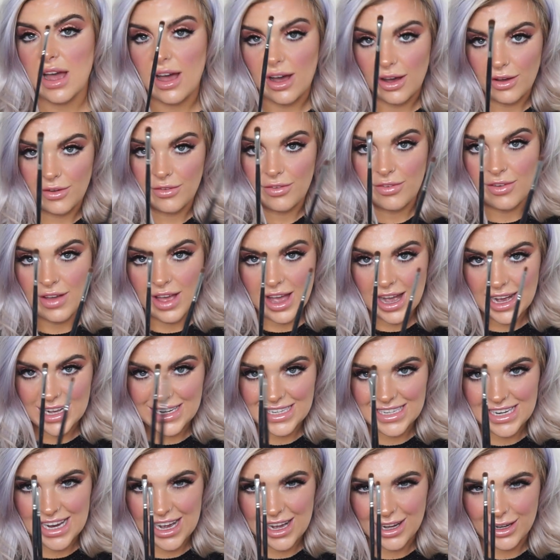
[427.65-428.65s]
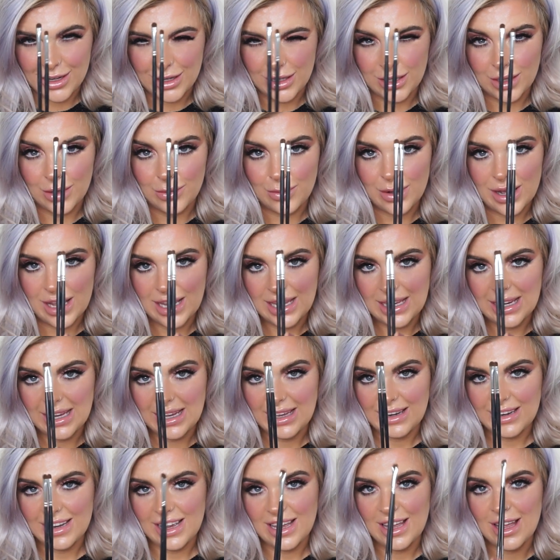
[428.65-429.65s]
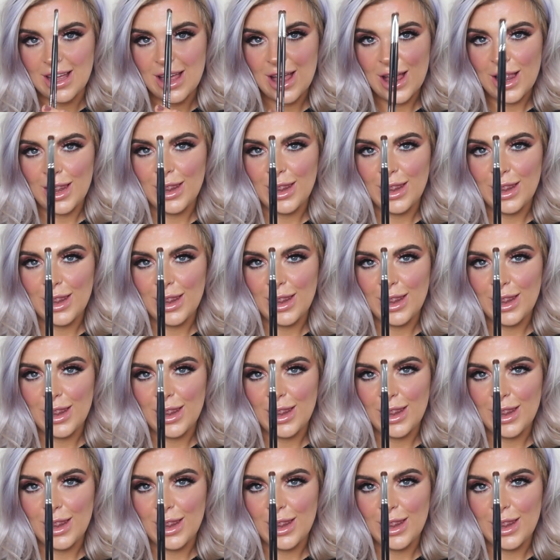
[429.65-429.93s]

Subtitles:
of a dark colour where you need it.